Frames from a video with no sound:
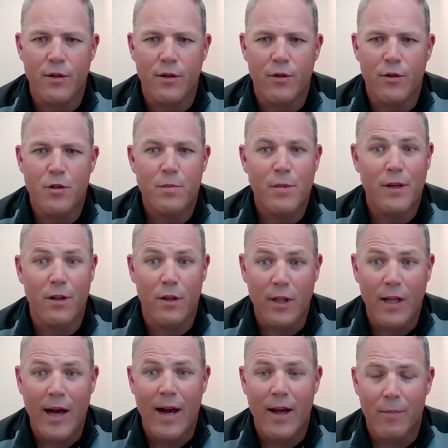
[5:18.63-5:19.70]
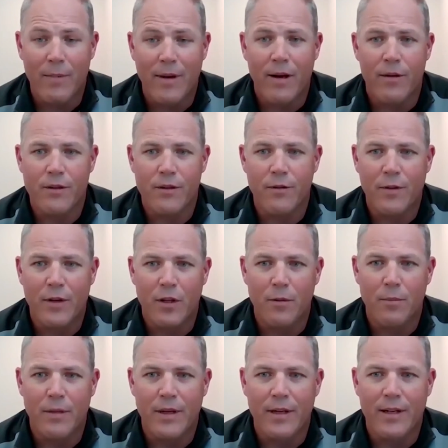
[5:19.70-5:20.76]
You speak a lot about
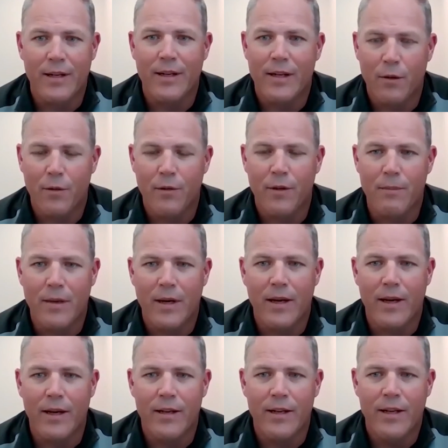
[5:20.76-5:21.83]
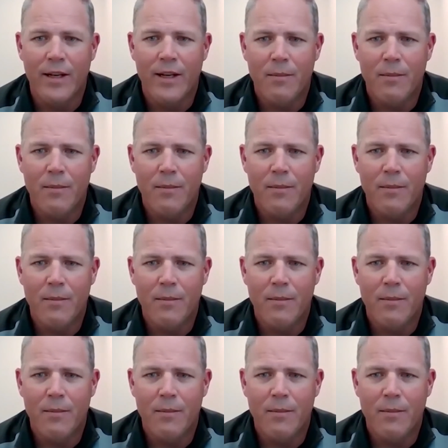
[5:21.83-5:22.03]
developing a healthy mind.